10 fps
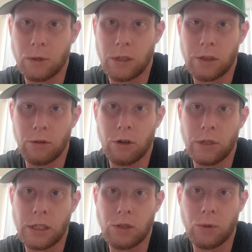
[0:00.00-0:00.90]
we're going to
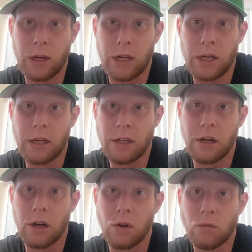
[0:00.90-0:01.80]
throw each way,
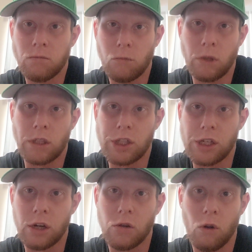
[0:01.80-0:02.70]
with
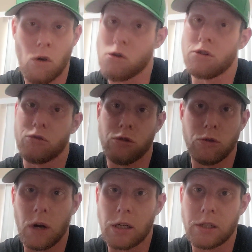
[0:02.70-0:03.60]
Geno or
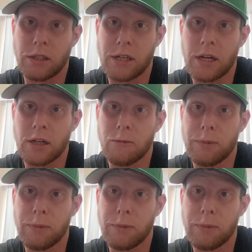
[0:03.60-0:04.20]
Drew under center.